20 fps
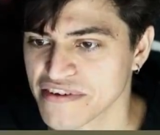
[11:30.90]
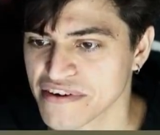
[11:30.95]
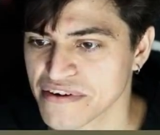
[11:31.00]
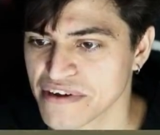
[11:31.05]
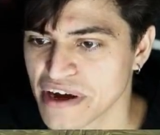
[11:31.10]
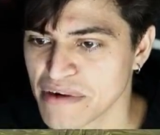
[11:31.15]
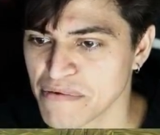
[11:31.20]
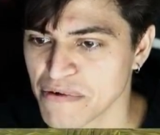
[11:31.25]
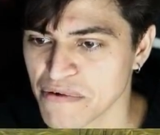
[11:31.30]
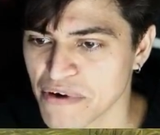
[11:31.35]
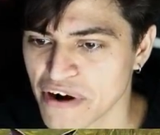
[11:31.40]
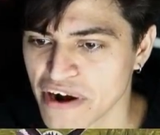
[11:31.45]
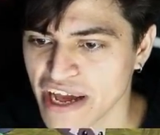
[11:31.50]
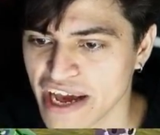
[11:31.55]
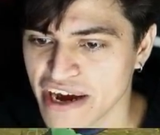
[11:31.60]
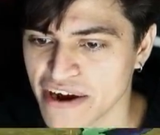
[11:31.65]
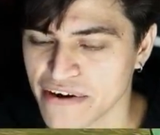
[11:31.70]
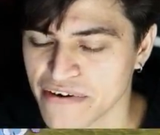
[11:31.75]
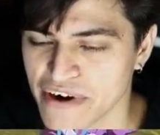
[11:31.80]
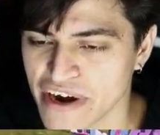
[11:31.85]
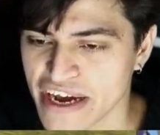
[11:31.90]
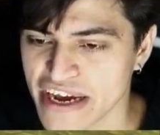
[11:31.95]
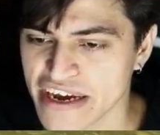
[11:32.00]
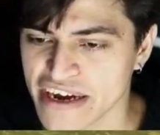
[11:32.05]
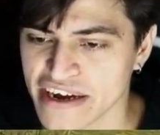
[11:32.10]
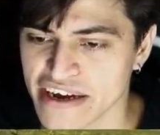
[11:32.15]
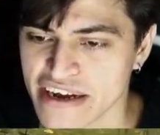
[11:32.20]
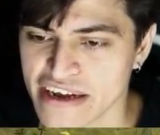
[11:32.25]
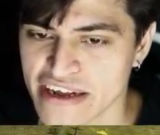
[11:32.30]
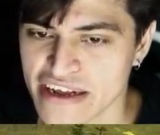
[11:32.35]
I'm going to walk out, right?
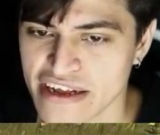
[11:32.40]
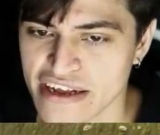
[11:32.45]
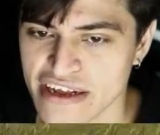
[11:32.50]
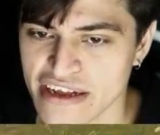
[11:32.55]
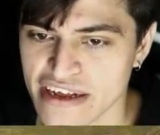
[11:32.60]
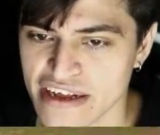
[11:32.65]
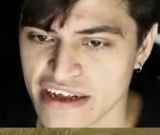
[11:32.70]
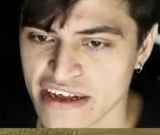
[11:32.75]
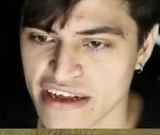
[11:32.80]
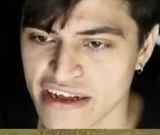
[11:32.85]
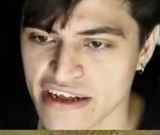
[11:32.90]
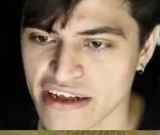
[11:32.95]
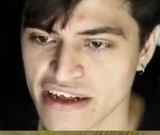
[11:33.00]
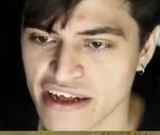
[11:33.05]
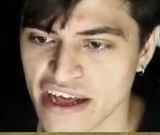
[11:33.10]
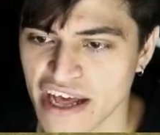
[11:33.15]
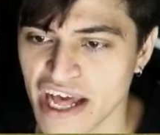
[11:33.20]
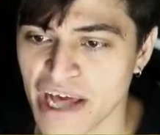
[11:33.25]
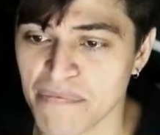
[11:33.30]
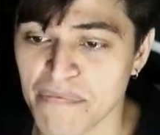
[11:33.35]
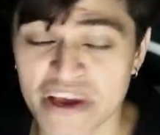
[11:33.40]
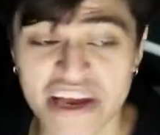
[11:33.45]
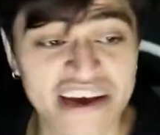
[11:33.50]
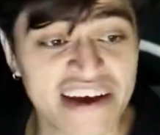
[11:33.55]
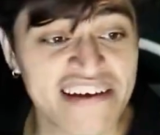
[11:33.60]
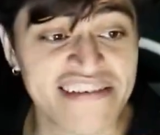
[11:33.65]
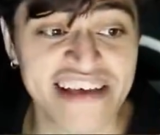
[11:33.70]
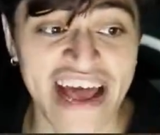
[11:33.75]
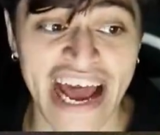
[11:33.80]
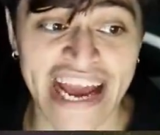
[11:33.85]
And
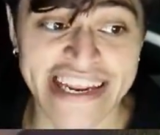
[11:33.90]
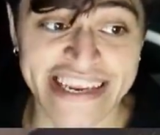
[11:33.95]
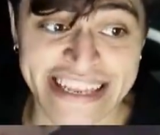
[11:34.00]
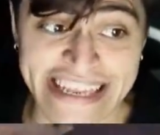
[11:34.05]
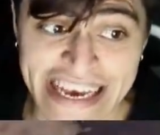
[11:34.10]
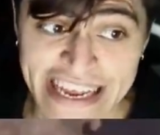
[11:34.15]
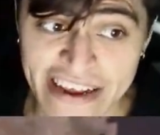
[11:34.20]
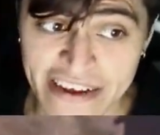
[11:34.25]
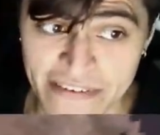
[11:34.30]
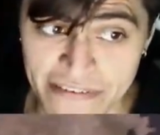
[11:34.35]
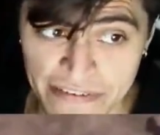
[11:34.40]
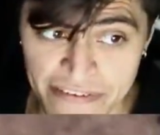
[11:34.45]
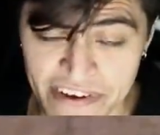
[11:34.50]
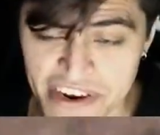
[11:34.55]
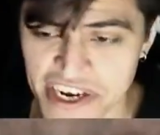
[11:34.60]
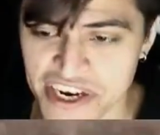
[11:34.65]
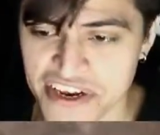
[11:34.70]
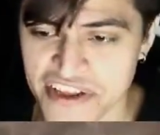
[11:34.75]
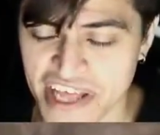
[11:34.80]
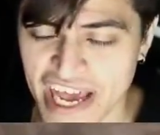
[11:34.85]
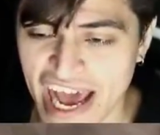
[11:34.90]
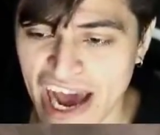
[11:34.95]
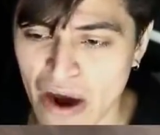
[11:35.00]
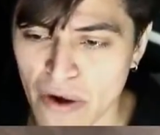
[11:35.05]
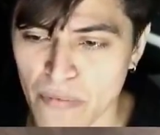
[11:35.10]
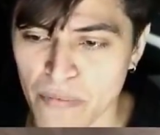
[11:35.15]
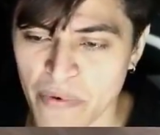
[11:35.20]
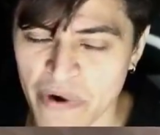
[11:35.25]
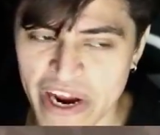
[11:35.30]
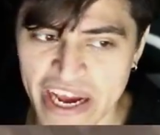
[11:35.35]
because I didn't finish the
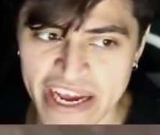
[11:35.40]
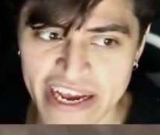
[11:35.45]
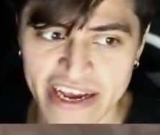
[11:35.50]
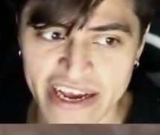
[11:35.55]
outbreak.